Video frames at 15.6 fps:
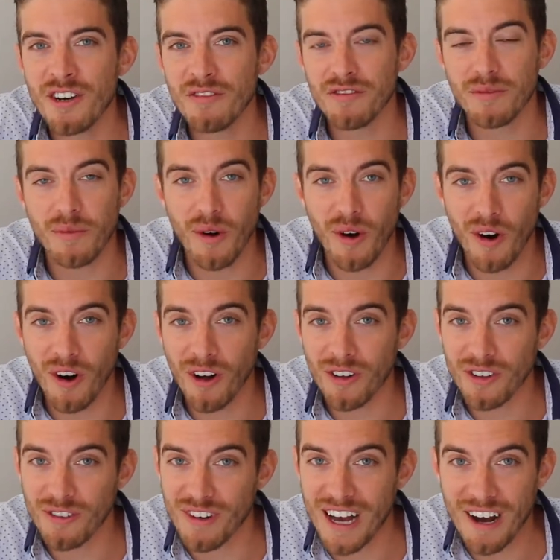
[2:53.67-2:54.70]
from
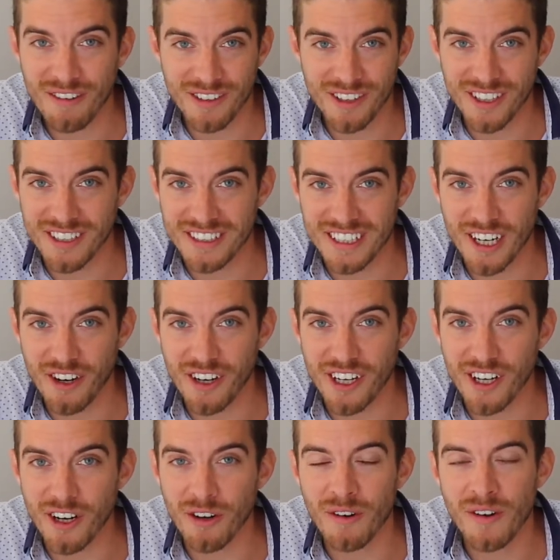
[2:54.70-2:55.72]
all around
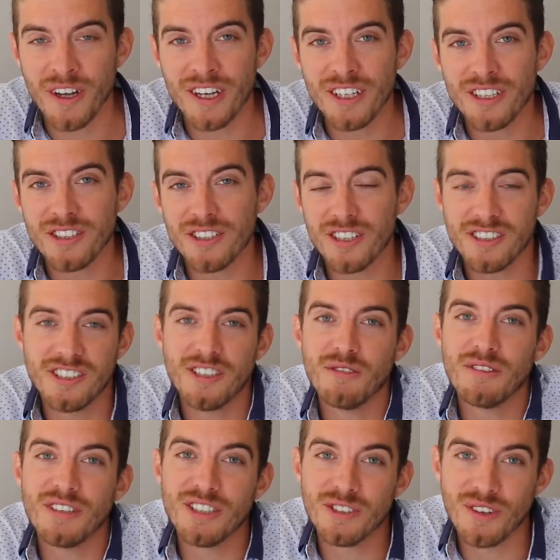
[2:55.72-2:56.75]
Ontario just
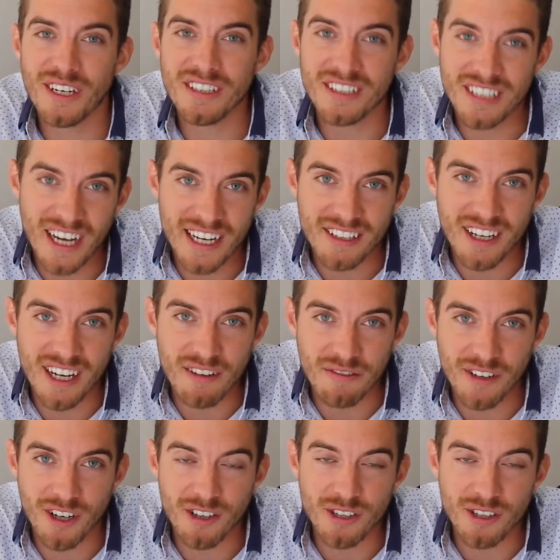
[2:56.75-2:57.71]
to enjoy the nightlife here.